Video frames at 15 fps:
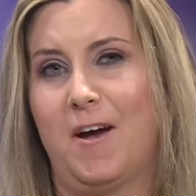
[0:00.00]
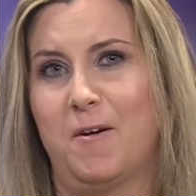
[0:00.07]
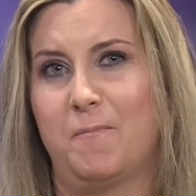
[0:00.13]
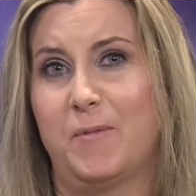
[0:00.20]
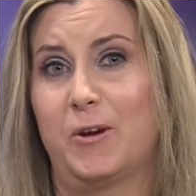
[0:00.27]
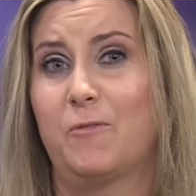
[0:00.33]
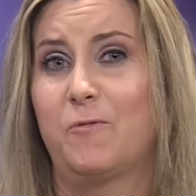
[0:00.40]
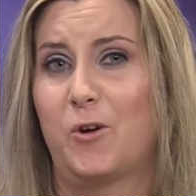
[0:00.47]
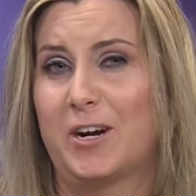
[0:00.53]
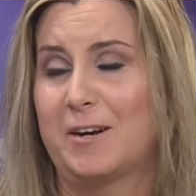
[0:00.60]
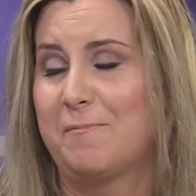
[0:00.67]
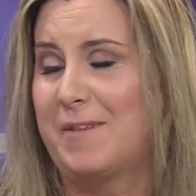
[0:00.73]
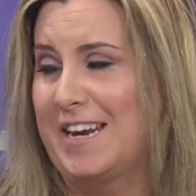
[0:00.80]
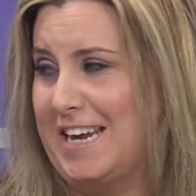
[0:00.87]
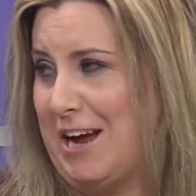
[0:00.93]
been afforded
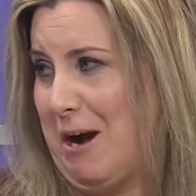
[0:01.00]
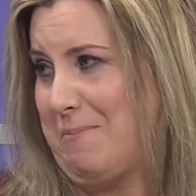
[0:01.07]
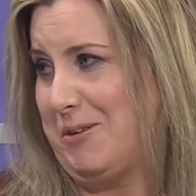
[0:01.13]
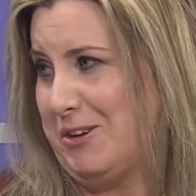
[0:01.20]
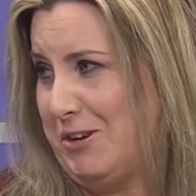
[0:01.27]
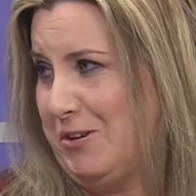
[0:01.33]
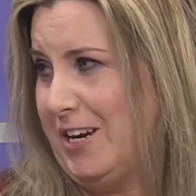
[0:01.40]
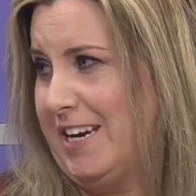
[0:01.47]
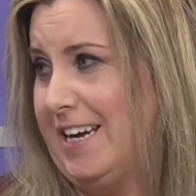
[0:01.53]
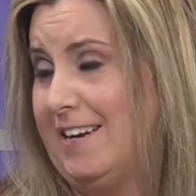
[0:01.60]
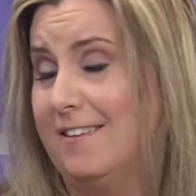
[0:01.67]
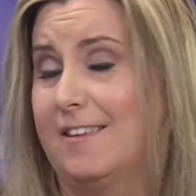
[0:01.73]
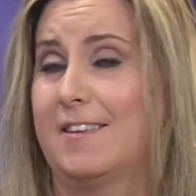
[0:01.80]
many opportunities,